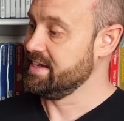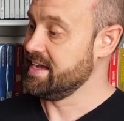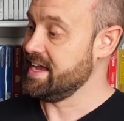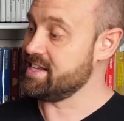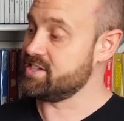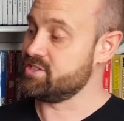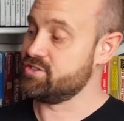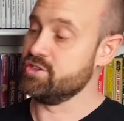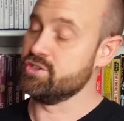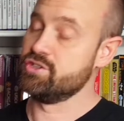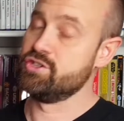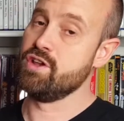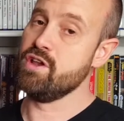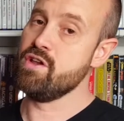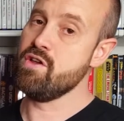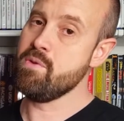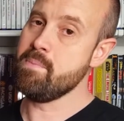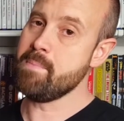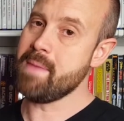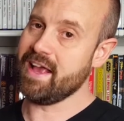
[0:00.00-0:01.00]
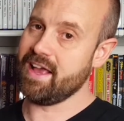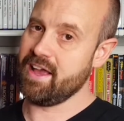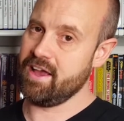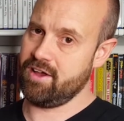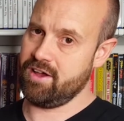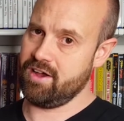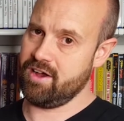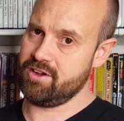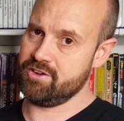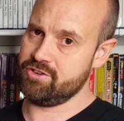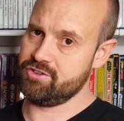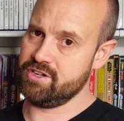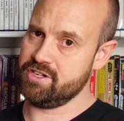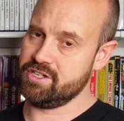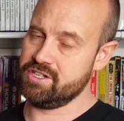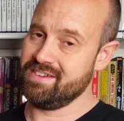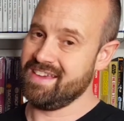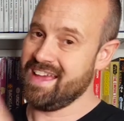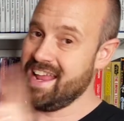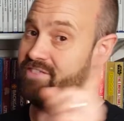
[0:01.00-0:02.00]
It's the 2 Mega
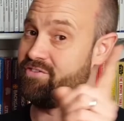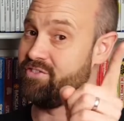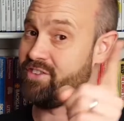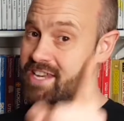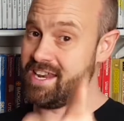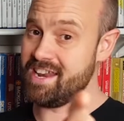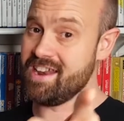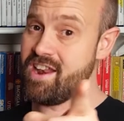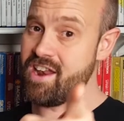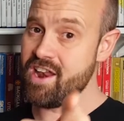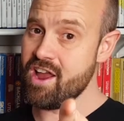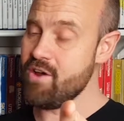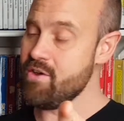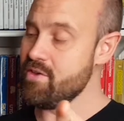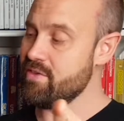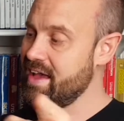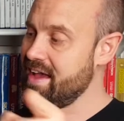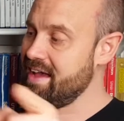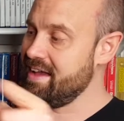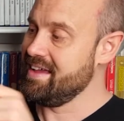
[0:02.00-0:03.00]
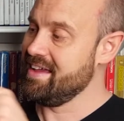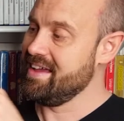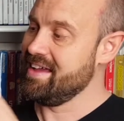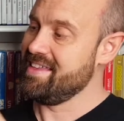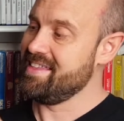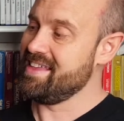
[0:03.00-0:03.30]
cartridge, and if you didn't know that,